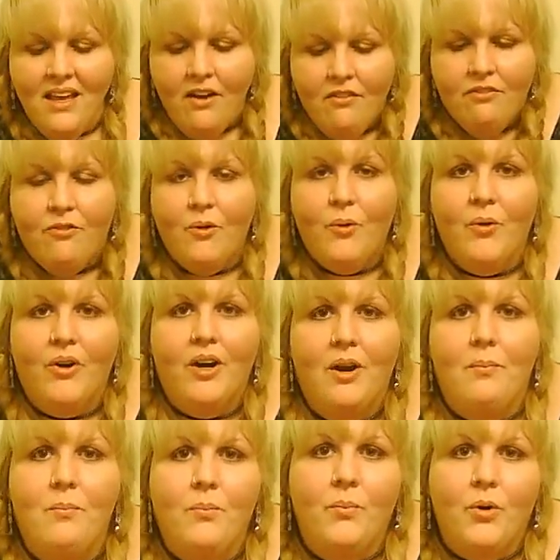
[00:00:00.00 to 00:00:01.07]
For
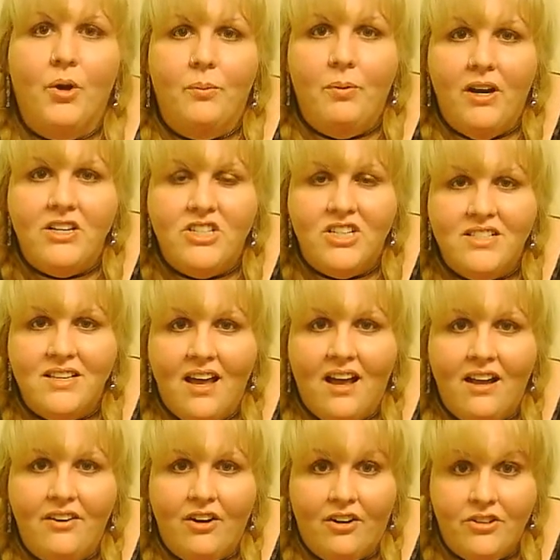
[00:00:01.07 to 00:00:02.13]
more projects on
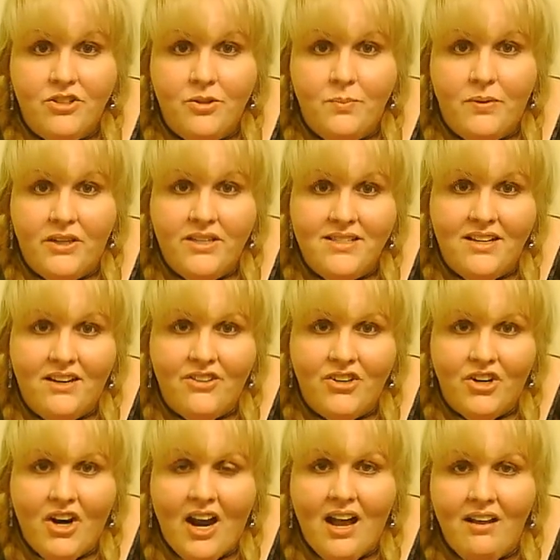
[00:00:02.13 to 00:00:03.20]
altered books and other
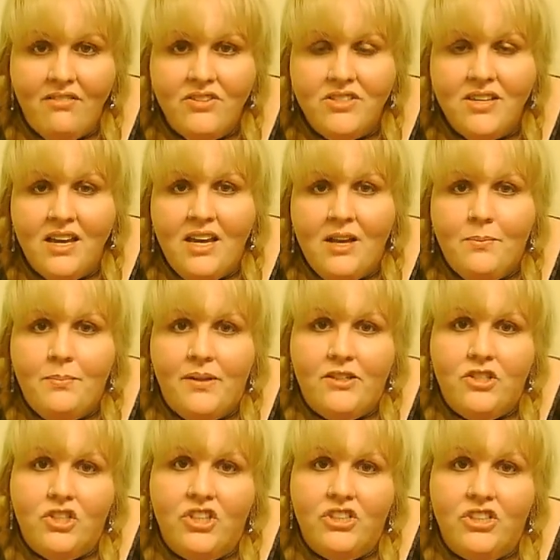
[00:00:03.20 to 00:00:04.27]
crafts, be
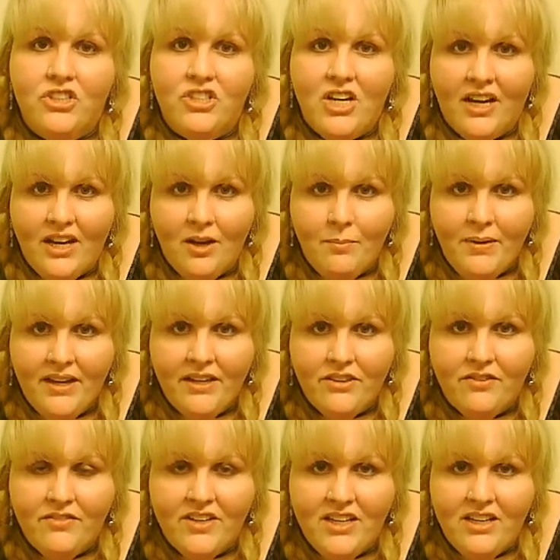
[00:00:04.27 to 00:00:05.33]
sure to check out my other
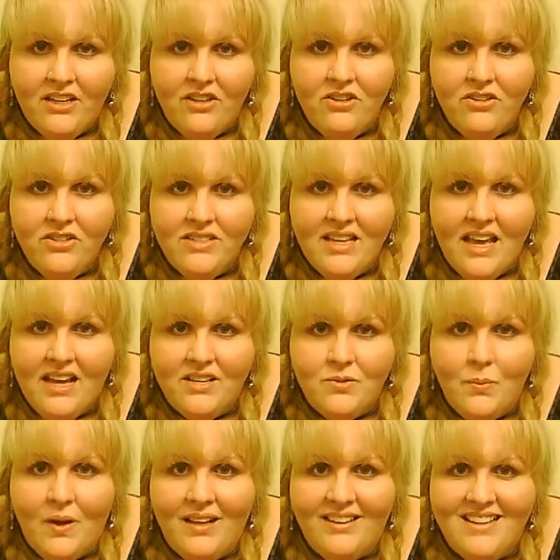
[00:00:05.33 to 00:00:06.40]
videos, as
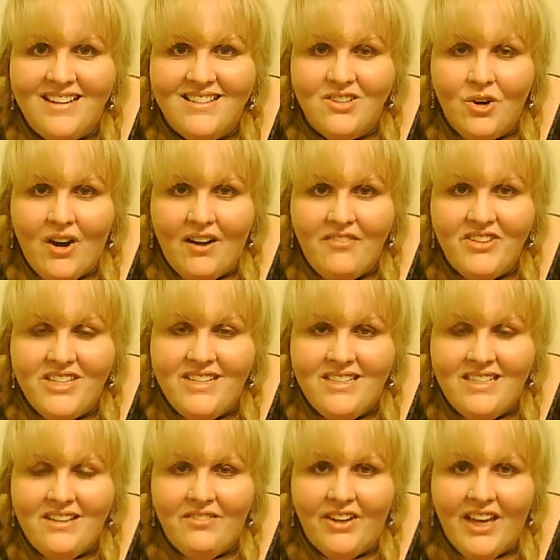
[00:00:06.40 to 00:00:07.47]
well as Crafty
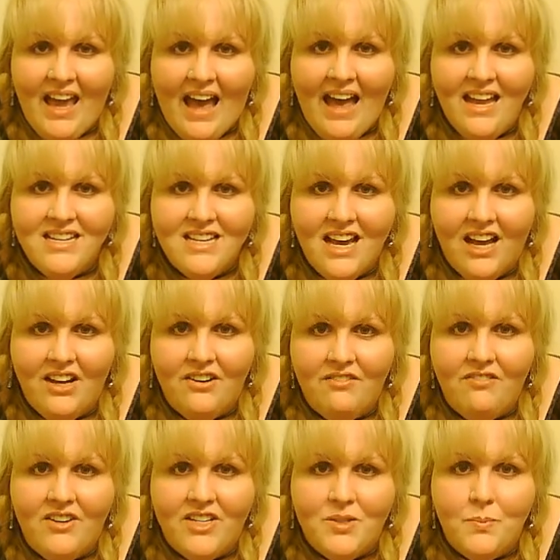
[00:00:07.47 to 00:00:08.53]
Diva Cat on
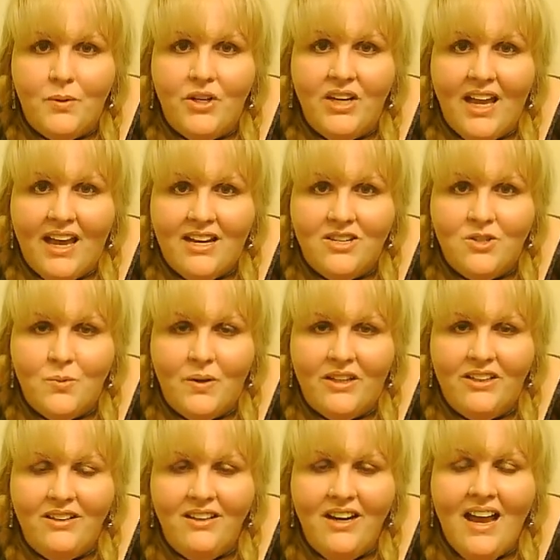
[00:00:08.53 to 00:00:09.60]
Facebook and Twitter.
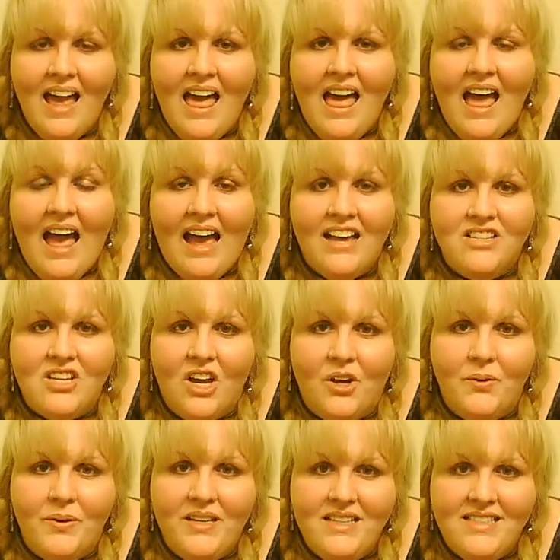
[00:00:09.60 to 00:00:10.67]
As
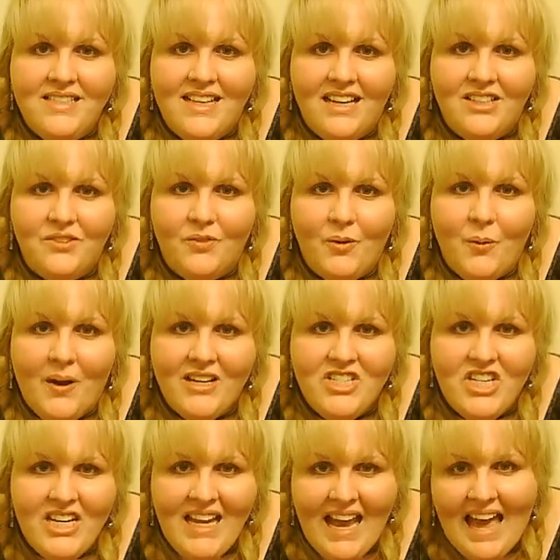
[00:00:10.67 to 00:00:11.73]
always, thanks for watching,
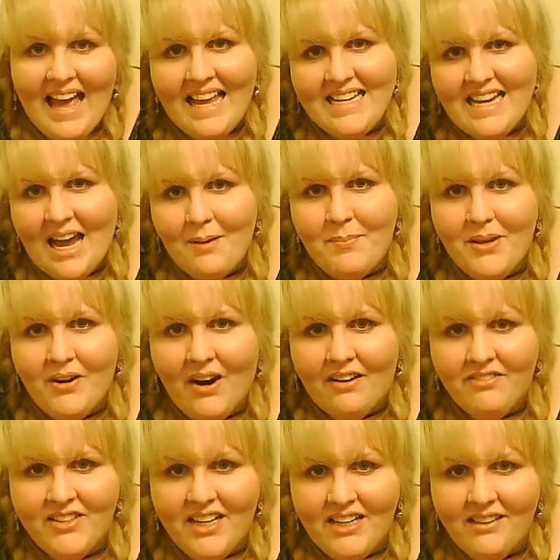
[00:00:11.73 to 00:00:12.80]
and happy
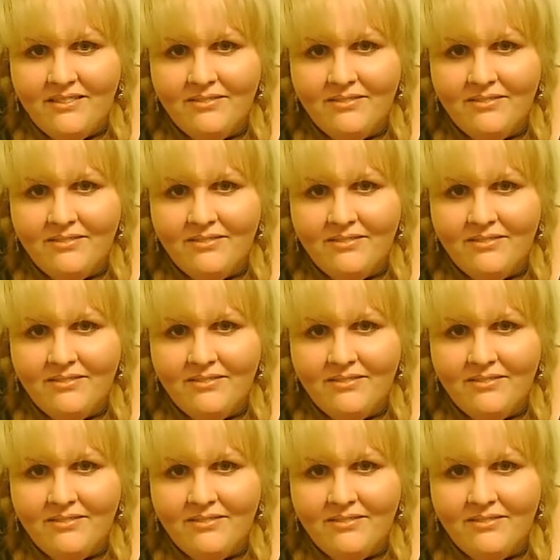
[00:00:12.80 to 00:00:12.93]
crafting!